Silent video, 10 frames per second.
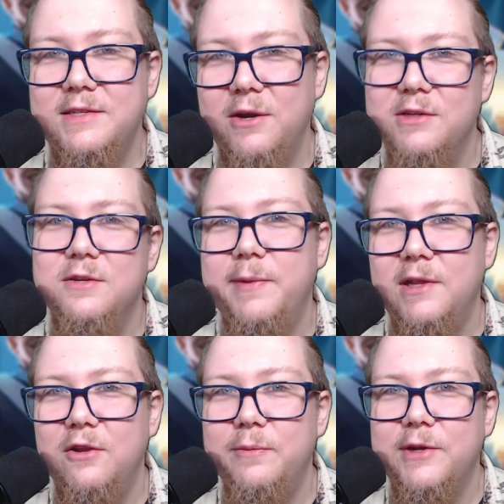can also be a
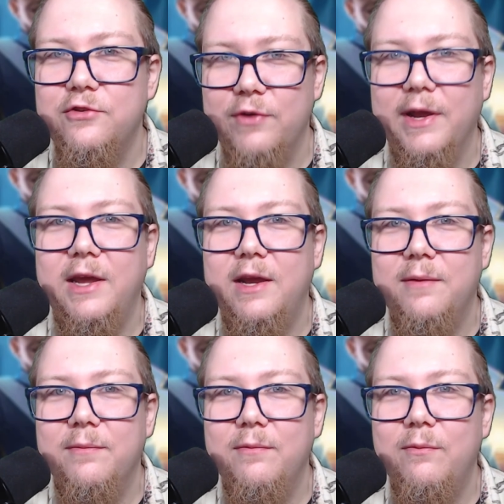little bit tricky
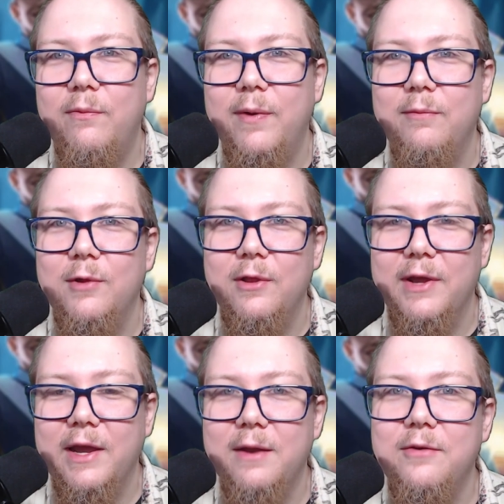when we're
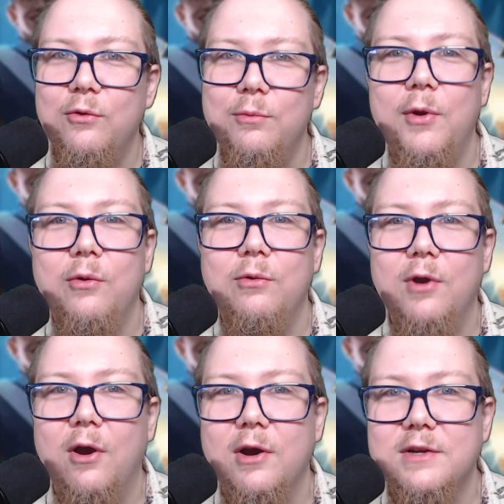looking at dual modal
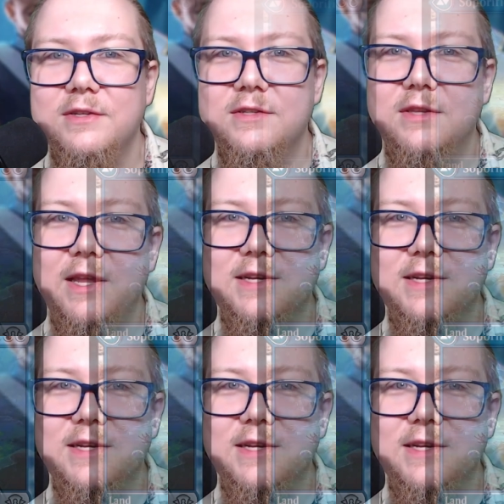cards like